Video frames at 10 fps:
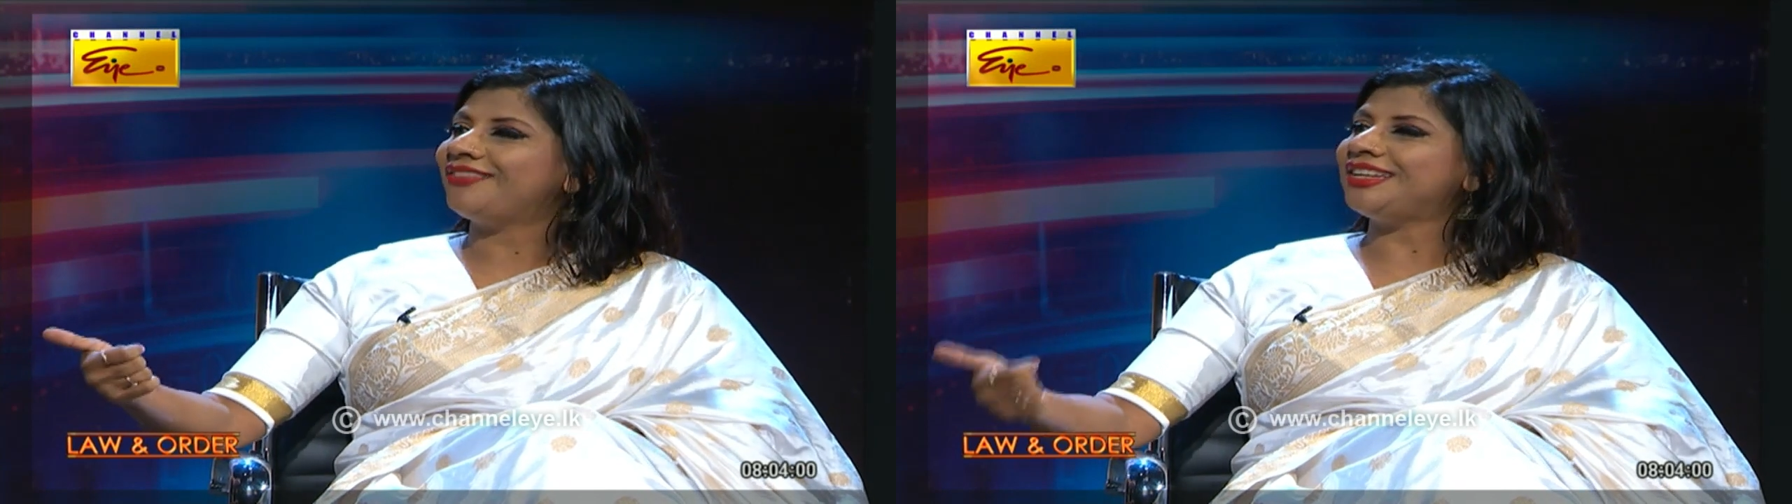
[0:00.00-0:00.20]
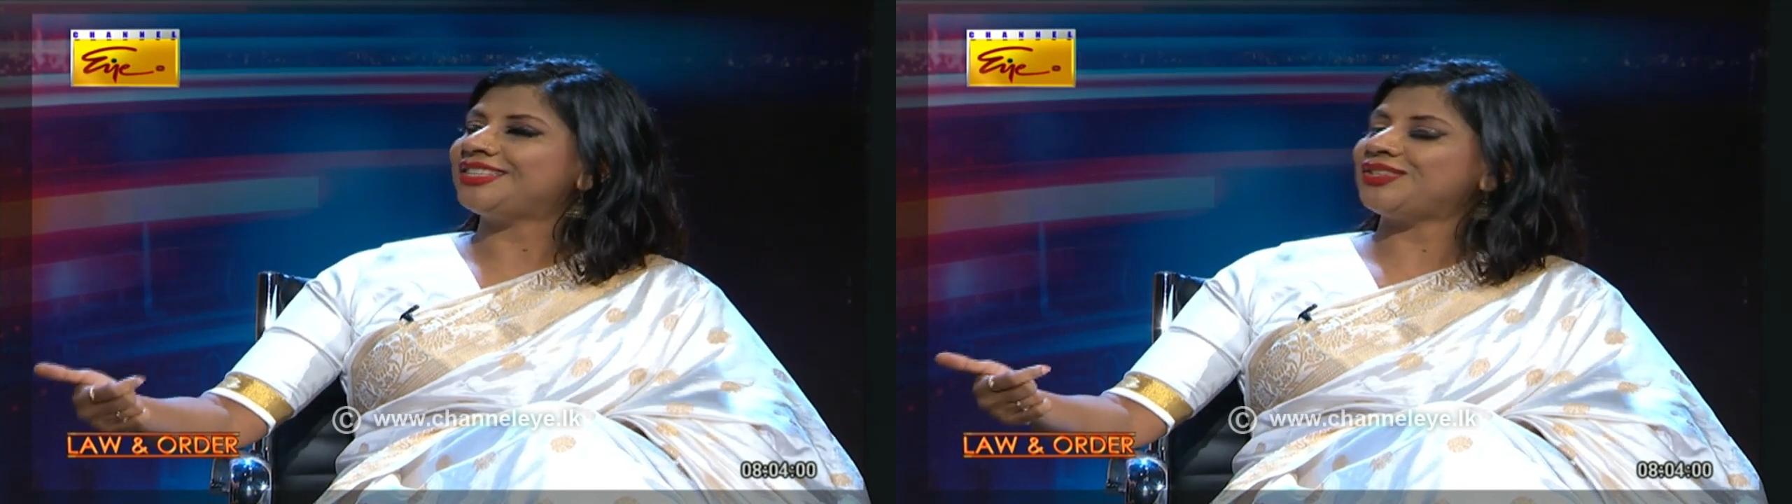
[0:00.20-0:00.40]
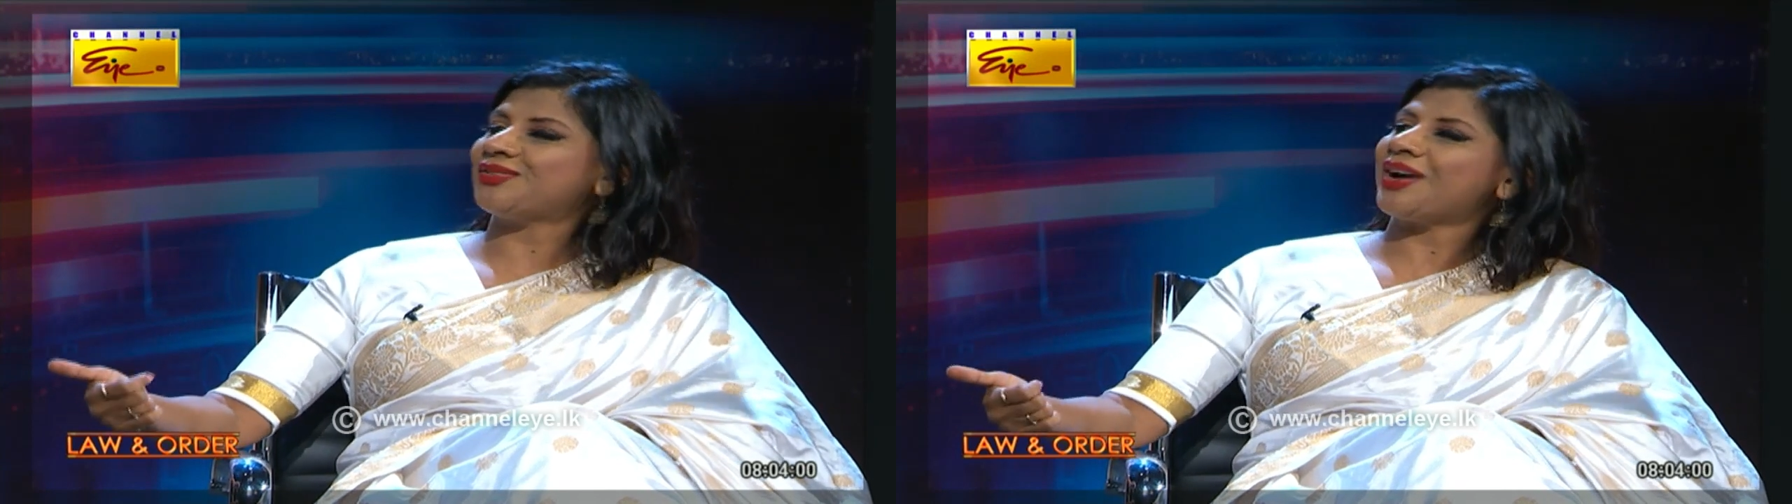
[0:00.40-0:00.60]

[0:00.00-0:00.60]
which you